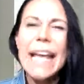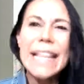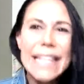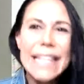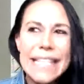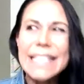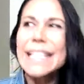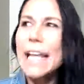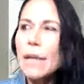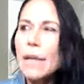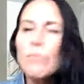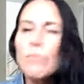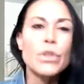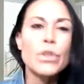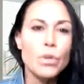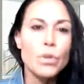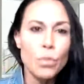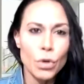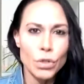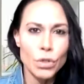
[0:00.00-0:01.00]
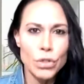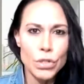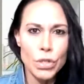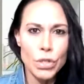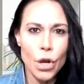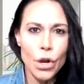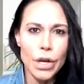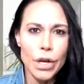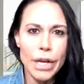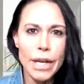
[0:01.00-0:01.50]
The same with the word
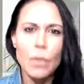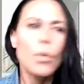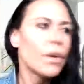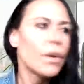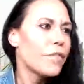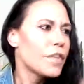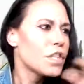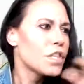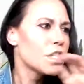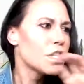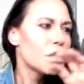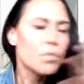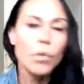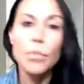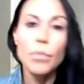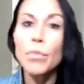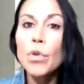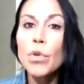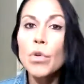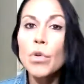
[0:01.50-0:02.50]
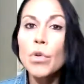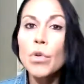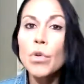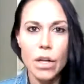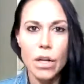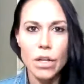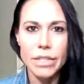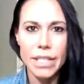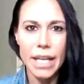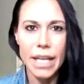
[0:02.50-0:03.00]
sorry. What if you just removed it
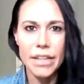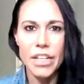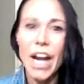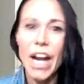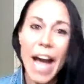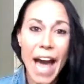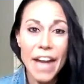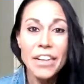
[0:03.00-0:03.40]
altogether?